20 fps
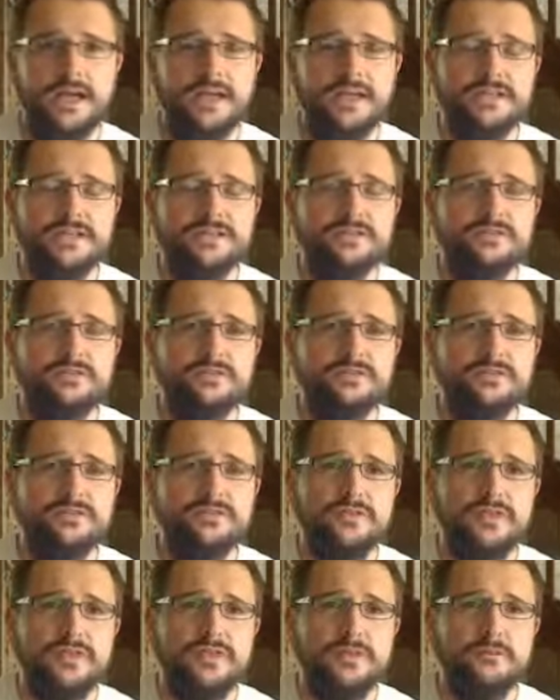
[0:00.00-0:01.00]
intervals
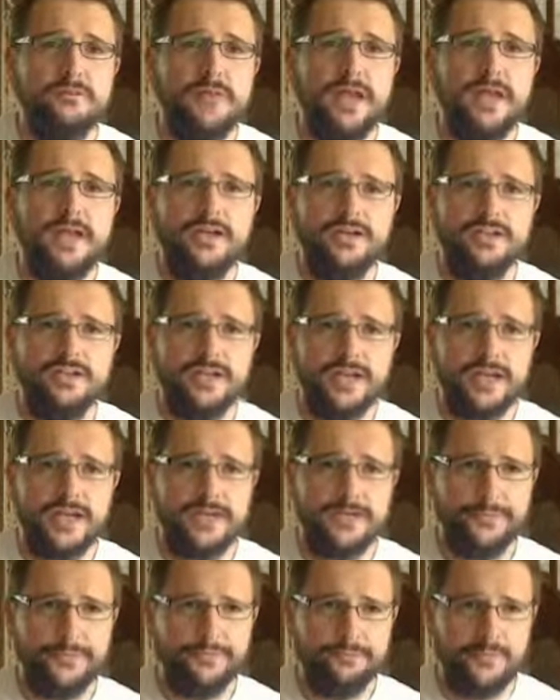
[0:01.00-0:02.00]
of the major
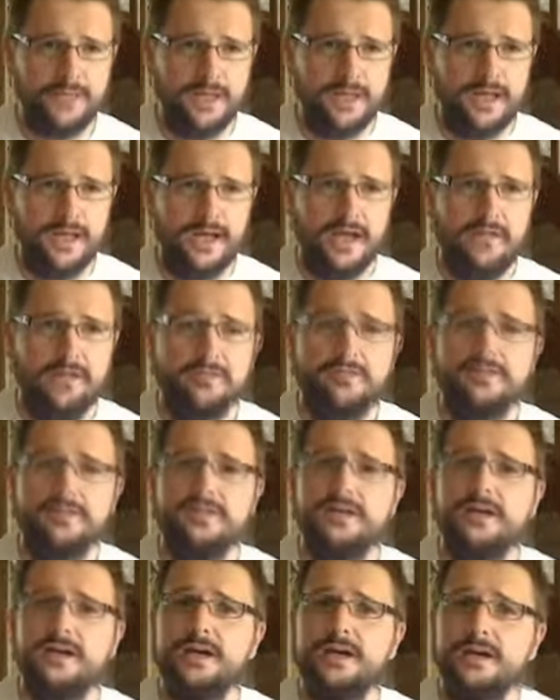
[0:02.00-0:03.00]
scale, and
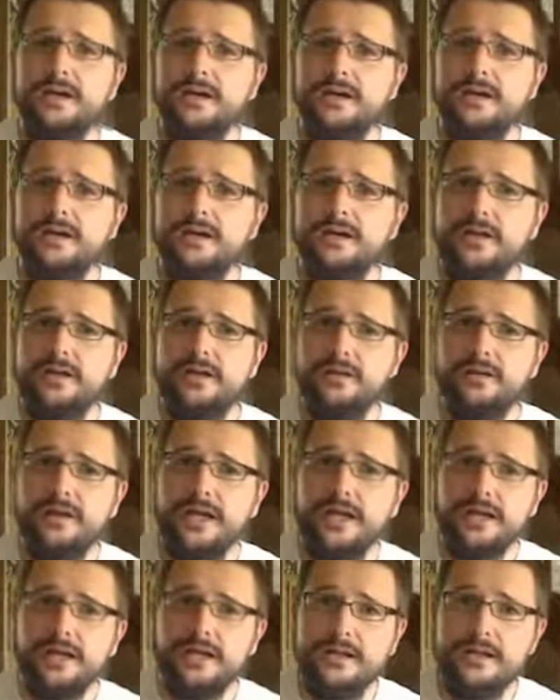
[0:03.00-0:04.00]
a
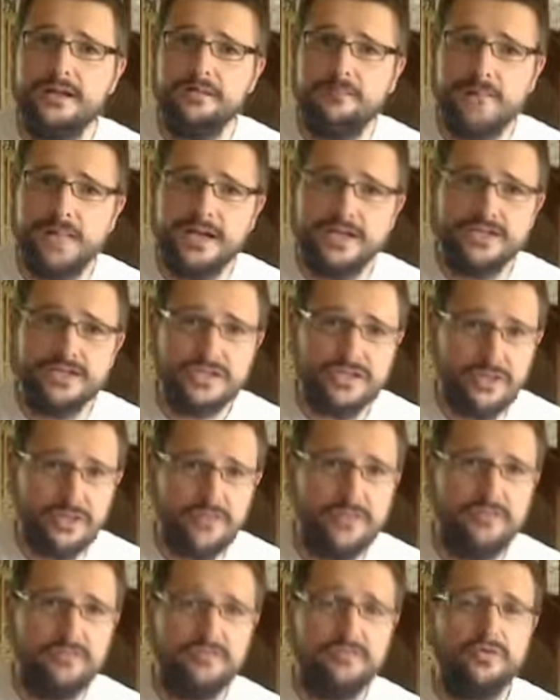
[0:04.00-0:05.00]
major
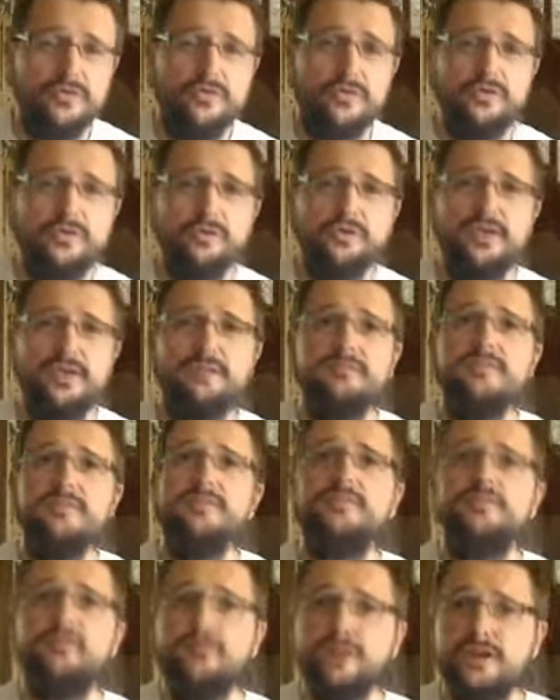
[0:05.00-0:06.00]
9th chord would have
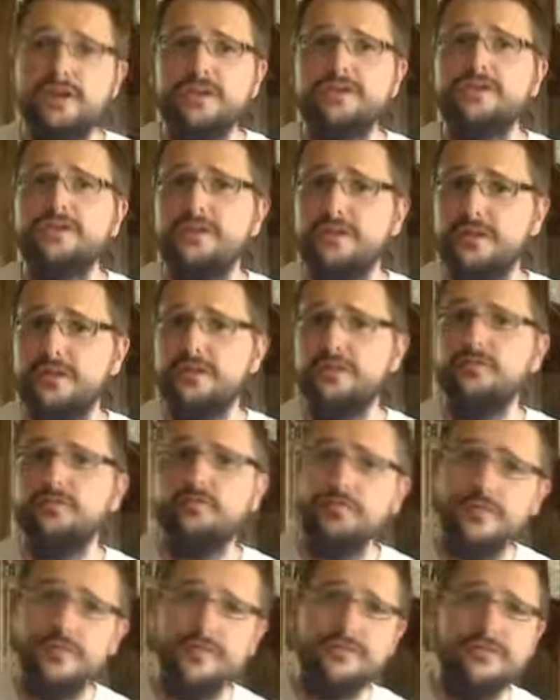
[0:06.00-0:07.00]
the 1st, 3rd,
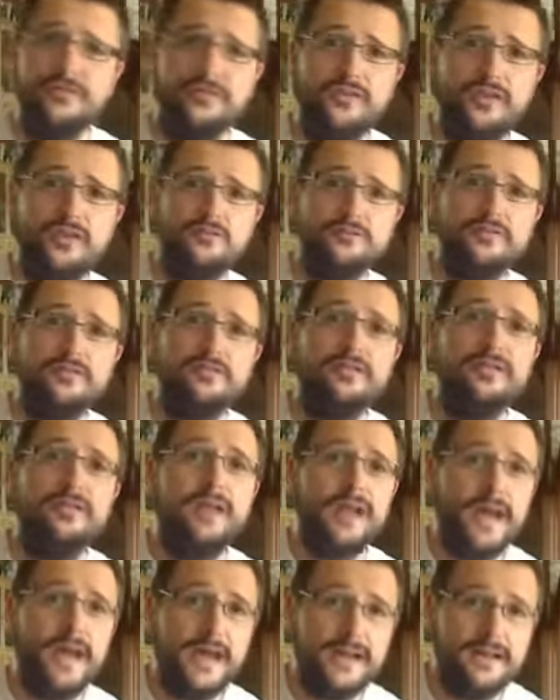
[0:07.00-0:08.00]
5th, 7th,
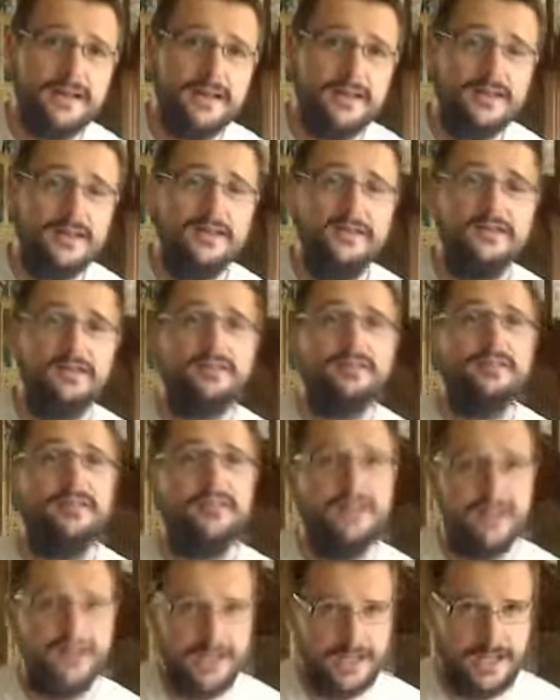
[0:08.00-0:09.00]
and 9th
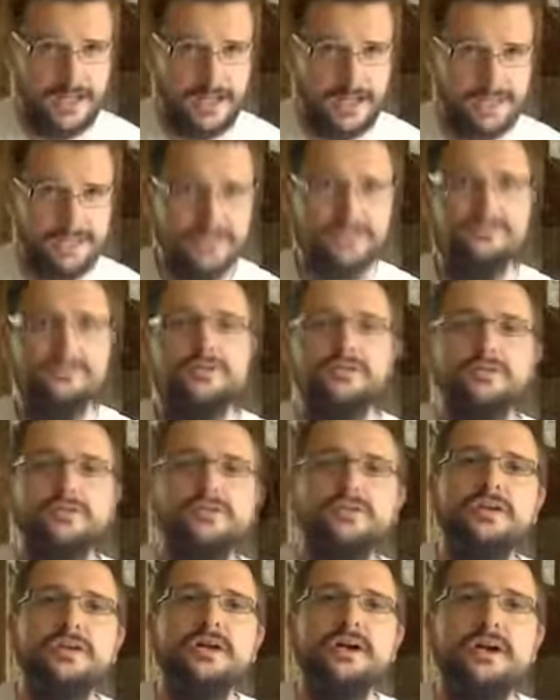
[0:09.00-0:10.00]

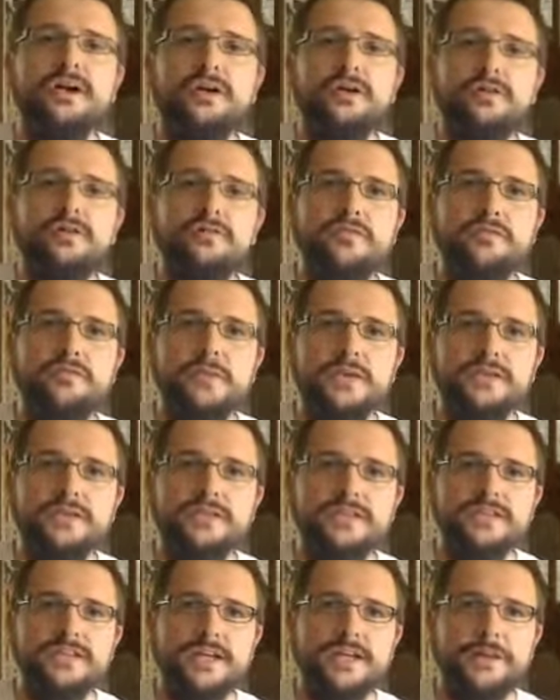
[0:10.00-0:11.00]
intervals of the
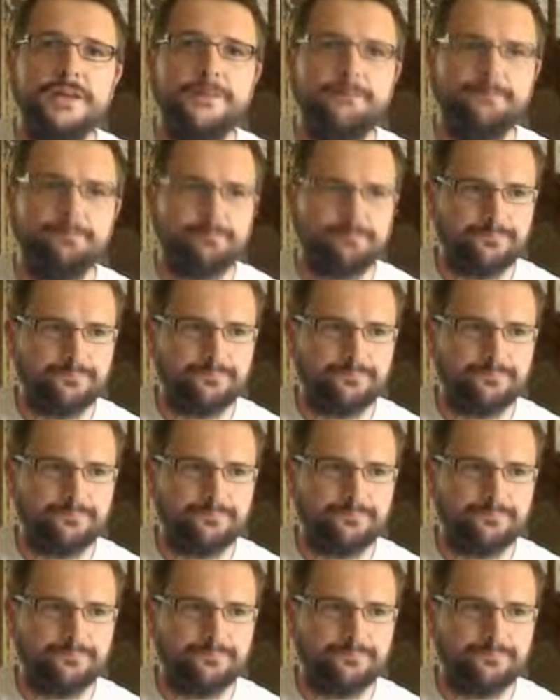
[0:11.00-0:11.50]
major scale.